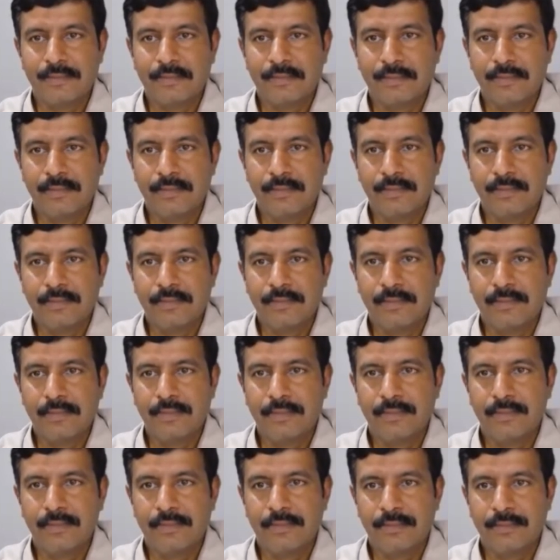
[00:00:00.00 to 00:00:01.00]

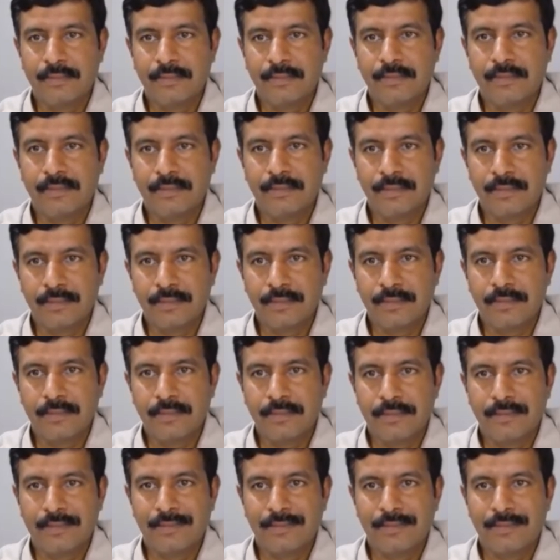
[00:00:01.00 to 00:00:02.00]

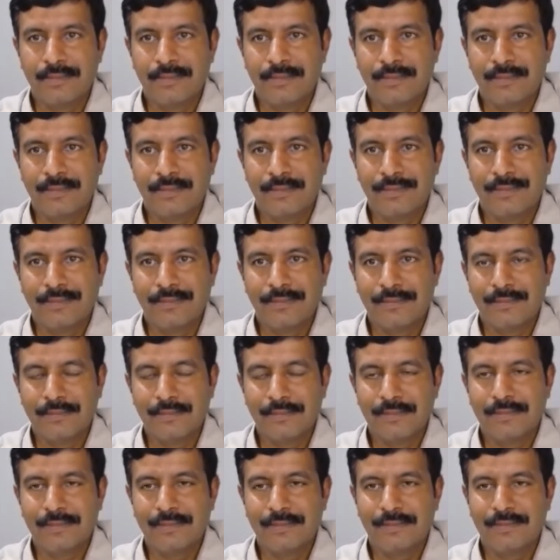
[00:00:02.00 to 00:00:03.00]

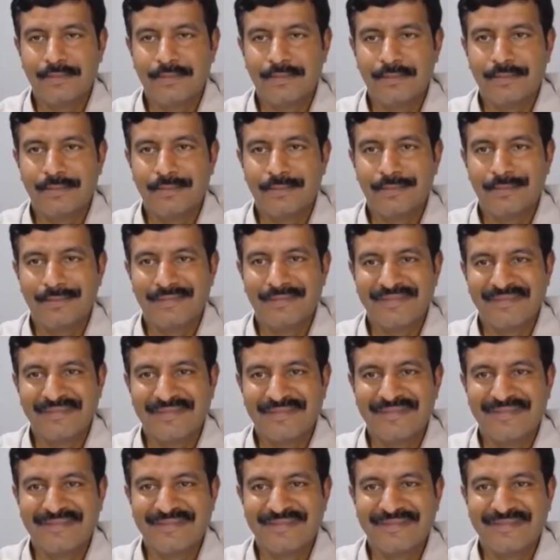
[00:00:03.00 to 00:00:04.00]

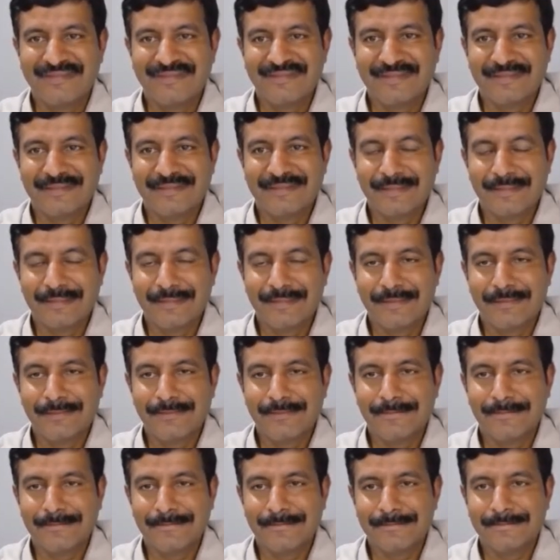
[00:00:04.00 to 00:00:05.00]

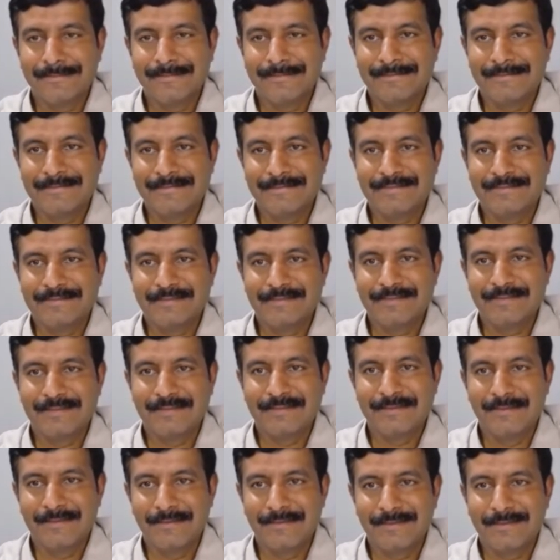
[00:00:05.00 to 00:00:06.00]

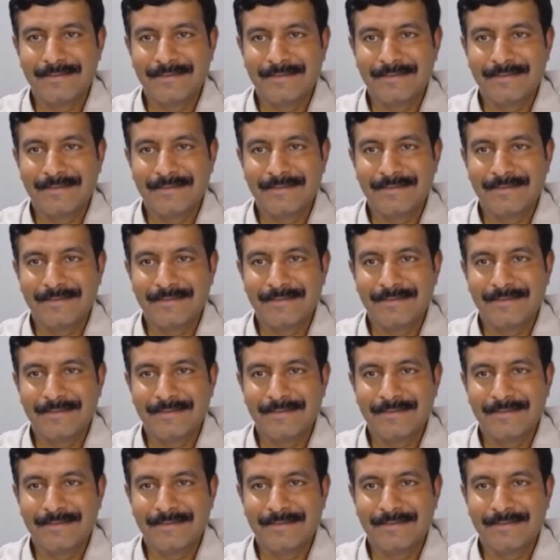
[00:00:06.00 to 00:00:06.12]
(silent)